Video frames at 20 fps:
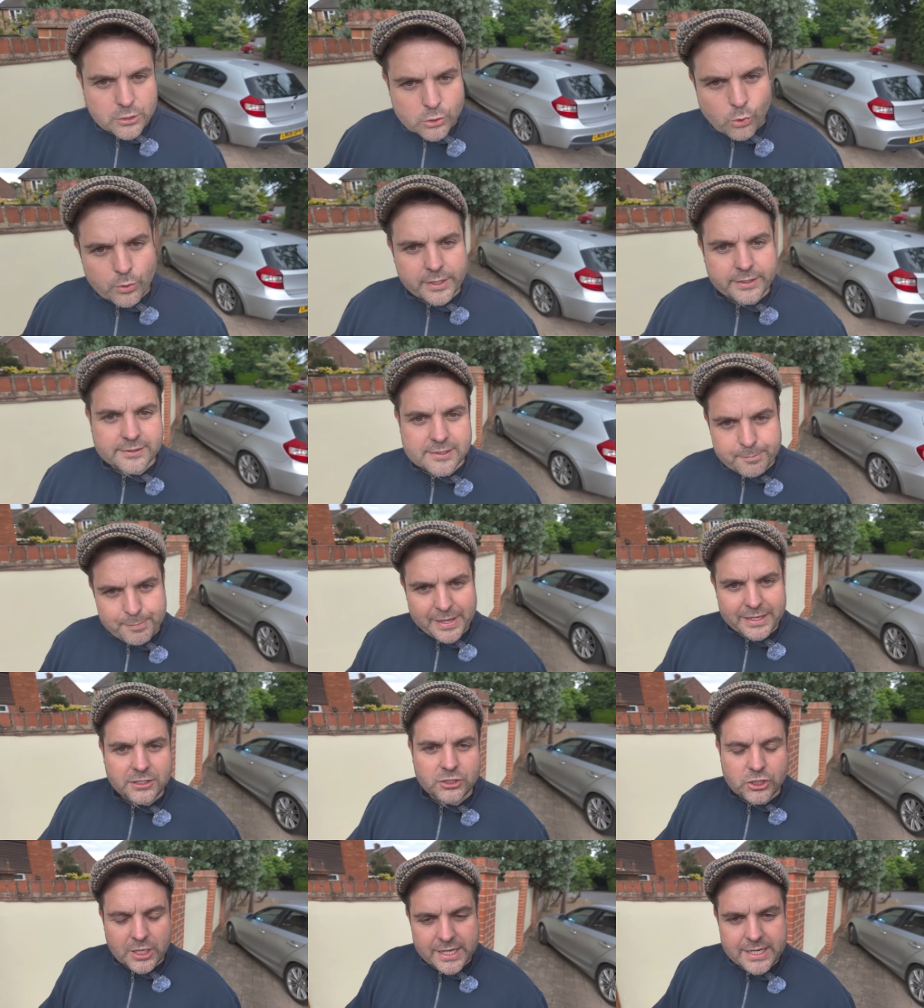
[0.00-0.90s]
according to
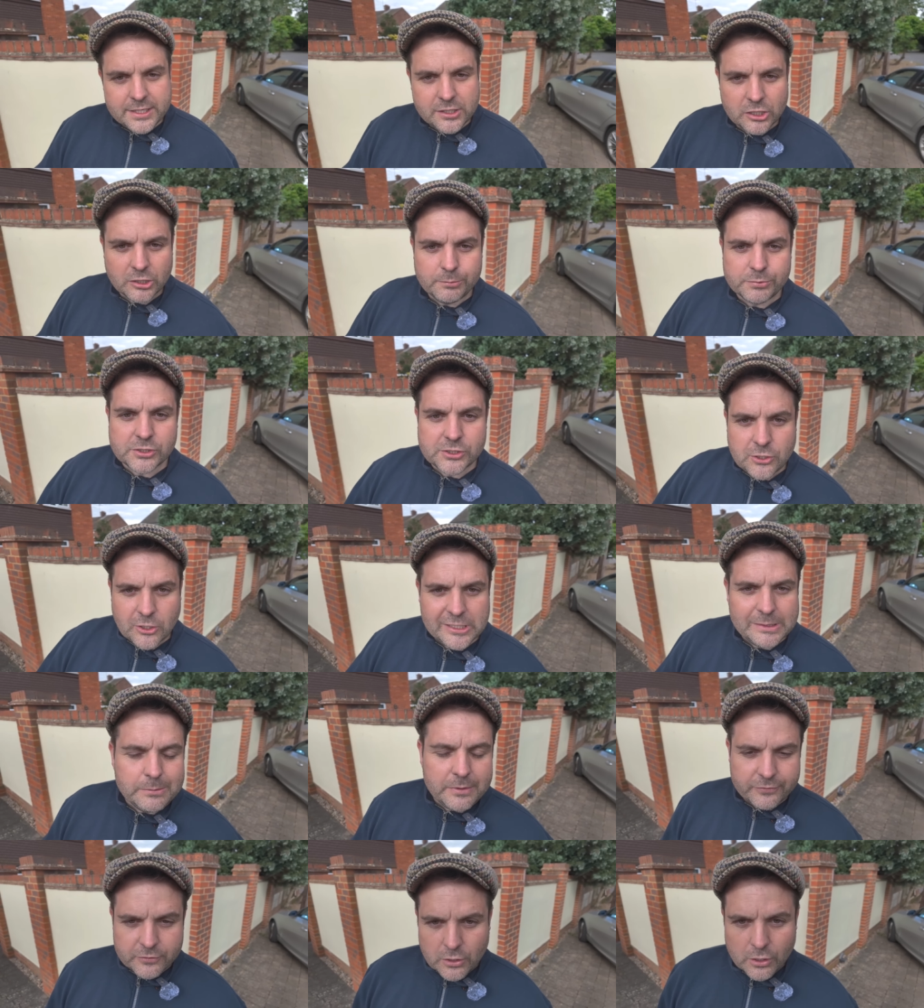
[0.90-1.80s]
Ben Jacobs,
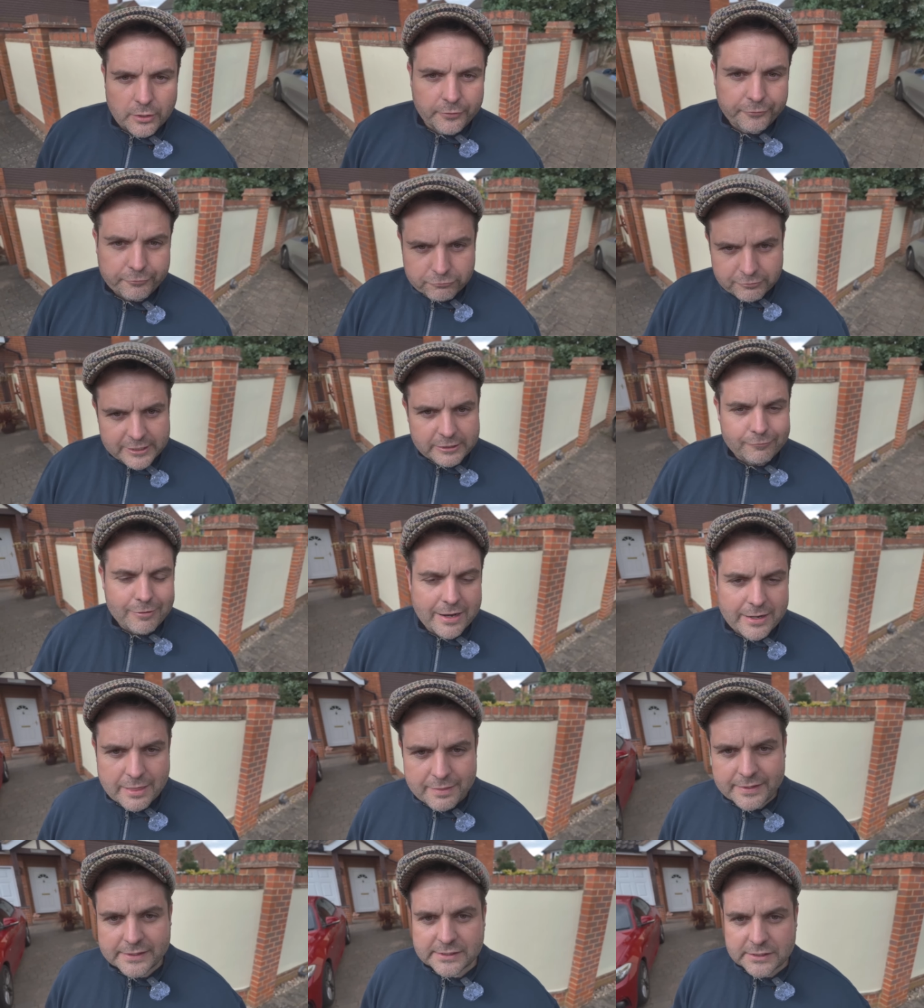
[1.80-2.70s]
Tottenham have got a free
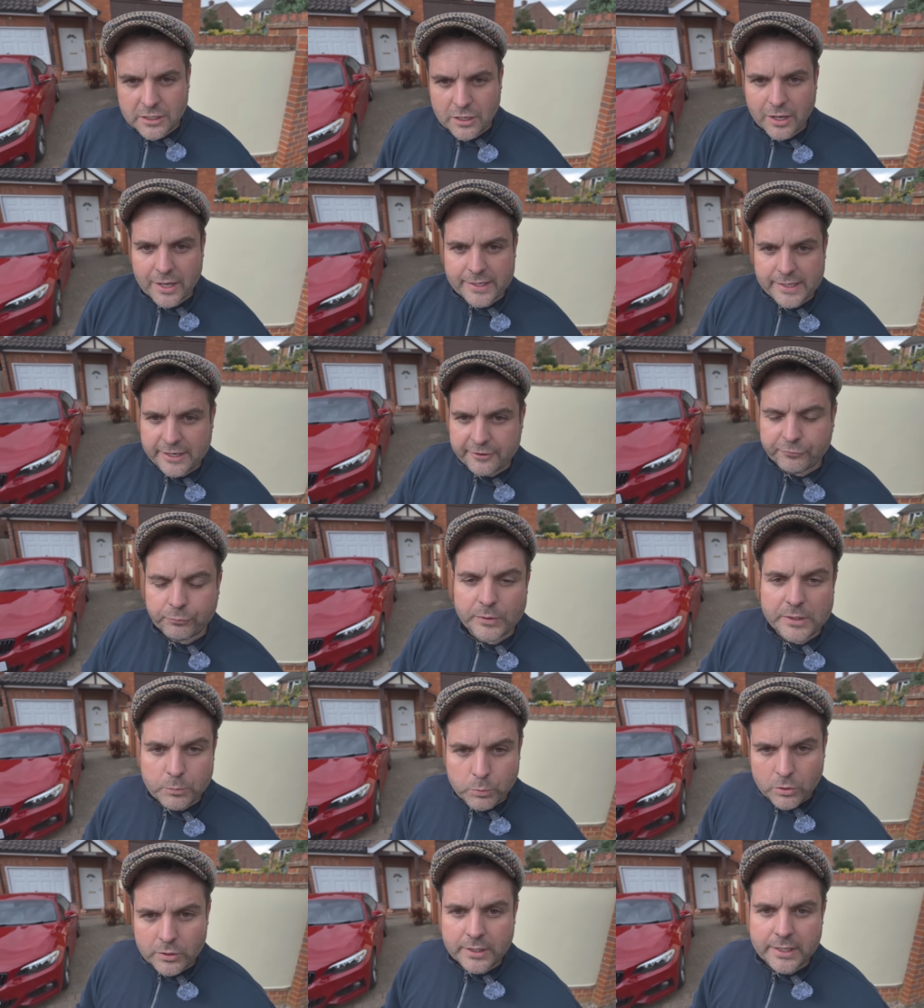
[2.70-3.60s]
run at this guy if
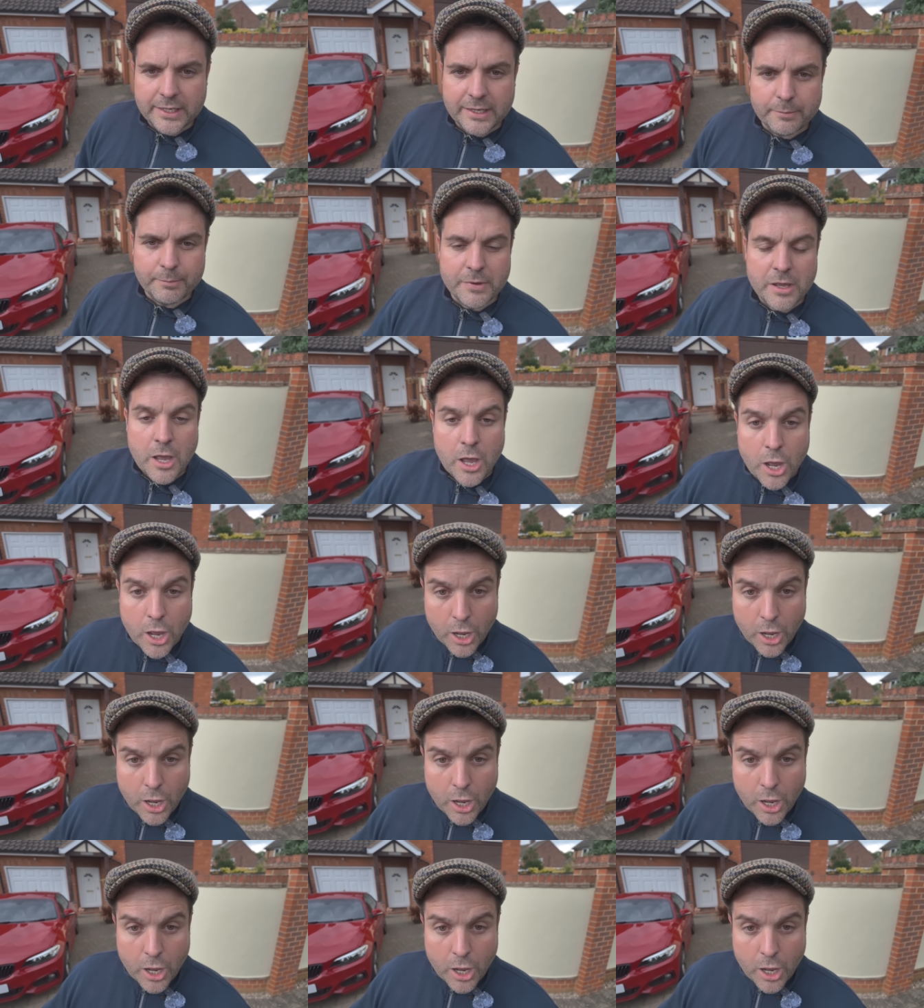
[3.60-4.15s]
we want him.